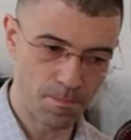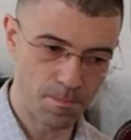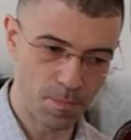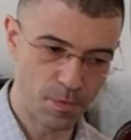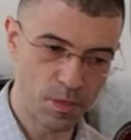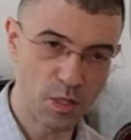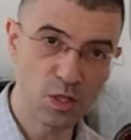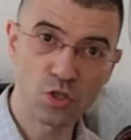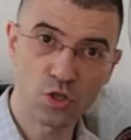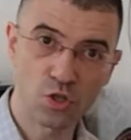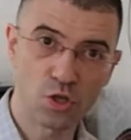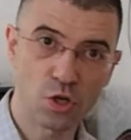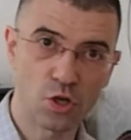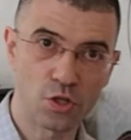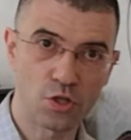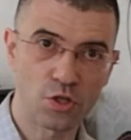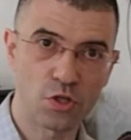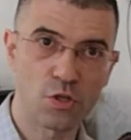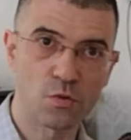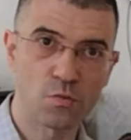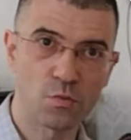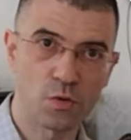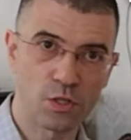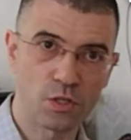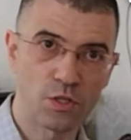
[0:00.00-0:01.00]

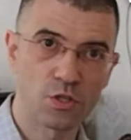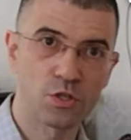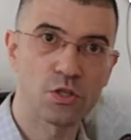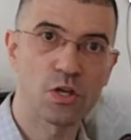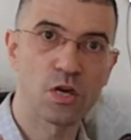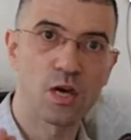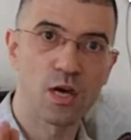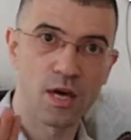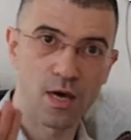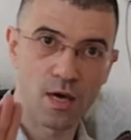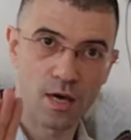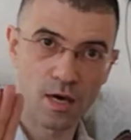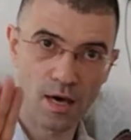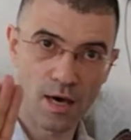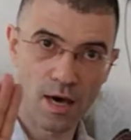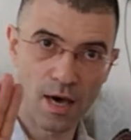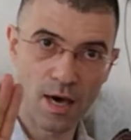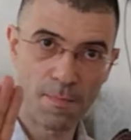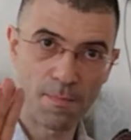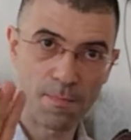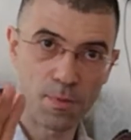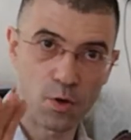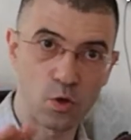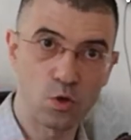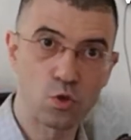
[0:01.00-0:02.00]
destruction, which
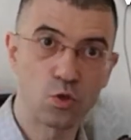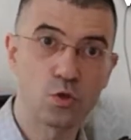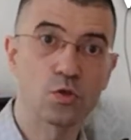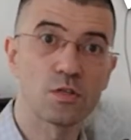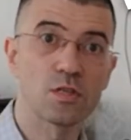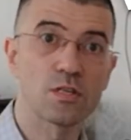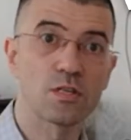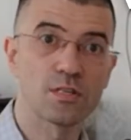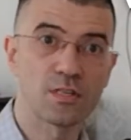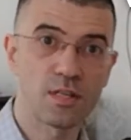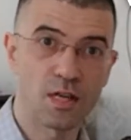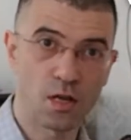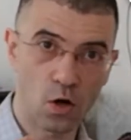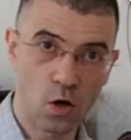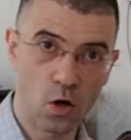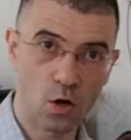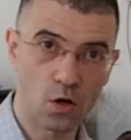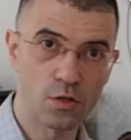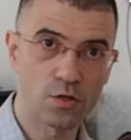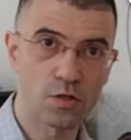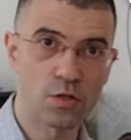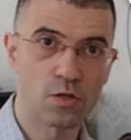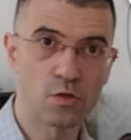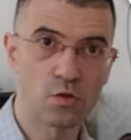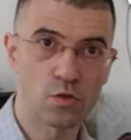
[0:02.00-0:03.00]
produces the
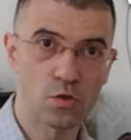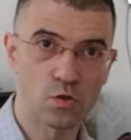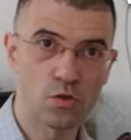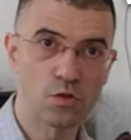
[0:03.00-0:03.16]
collagen